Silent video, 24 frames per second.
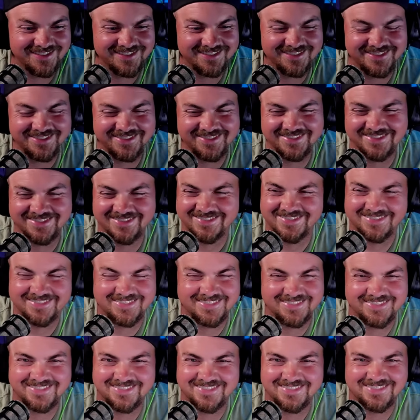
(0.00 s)

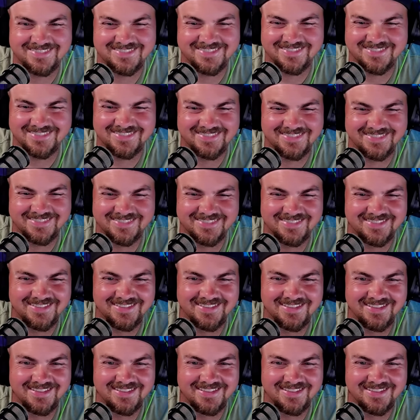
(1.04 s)
Nobody speaks.